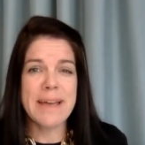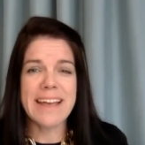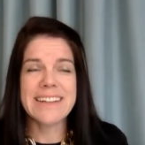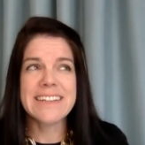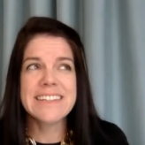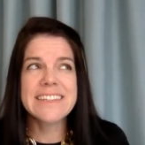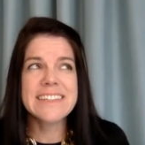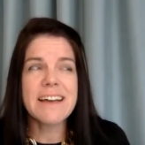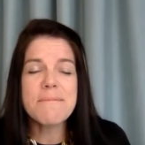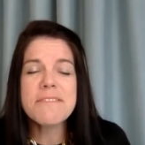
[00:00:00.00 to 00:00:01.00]
and
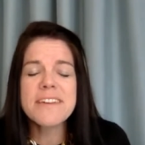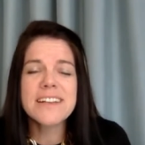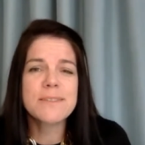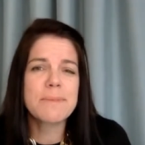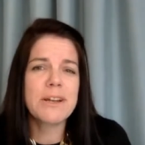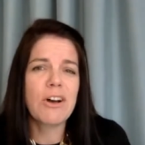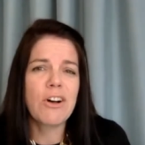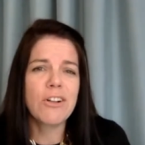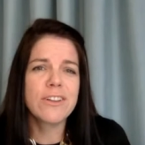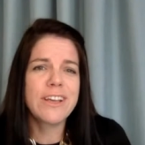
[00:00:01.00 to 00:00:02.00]
something's been
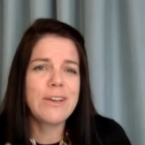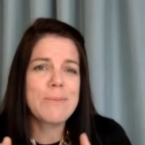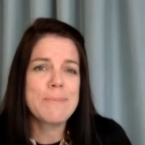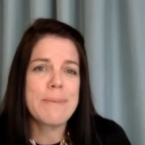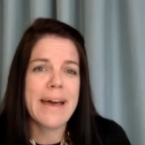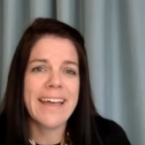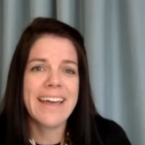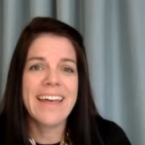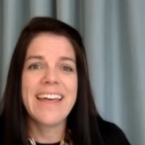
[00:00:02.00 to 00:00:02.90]
holding you back,